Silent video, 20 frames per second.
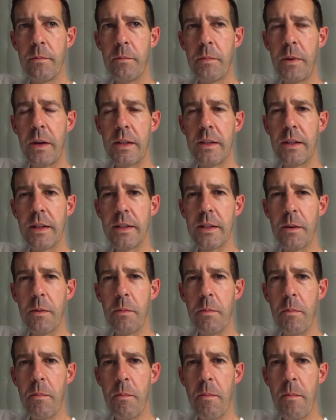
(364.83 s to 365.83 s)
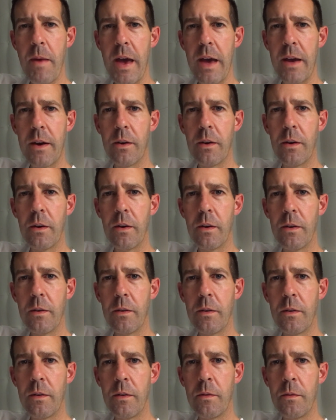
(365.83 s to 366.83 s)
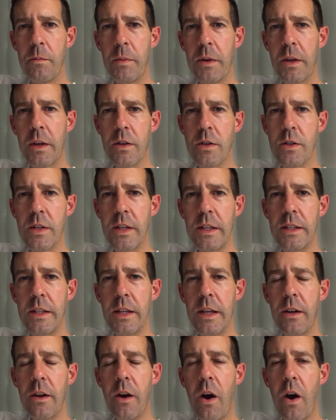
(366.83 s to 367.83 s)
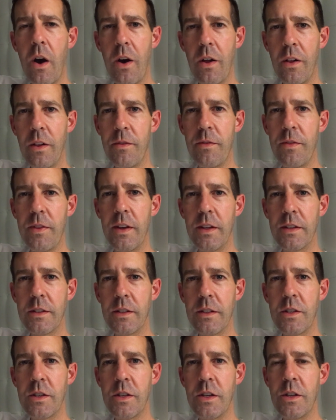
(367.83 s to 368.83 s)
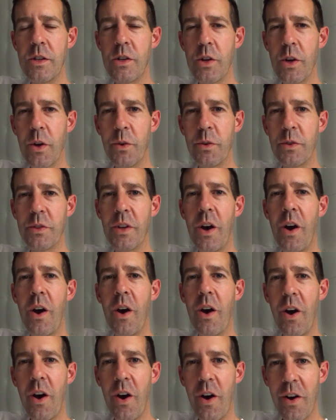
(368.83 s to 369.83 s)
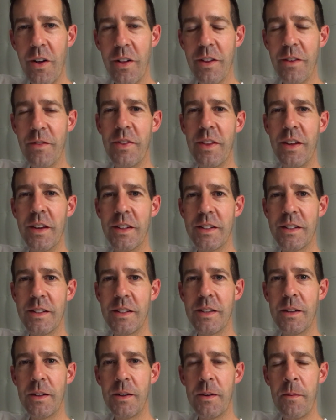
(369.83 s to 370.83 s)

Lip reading: But it doesn't matter because she did all of this. She chose all of this.